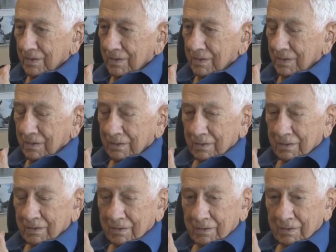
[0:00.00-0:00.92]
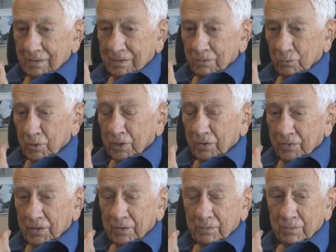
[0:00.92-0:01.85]
and, uh, and one of
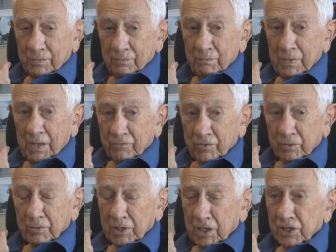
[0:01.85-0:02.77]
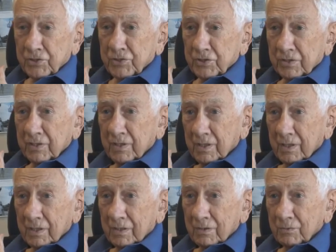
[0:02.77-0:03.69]
the men from Gloucester
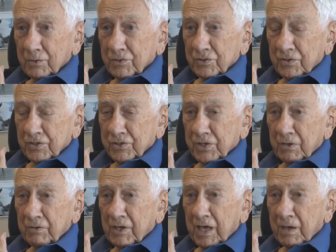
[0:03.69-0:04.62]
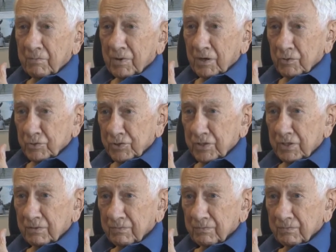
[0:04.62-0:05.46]
was in the same camp I was in.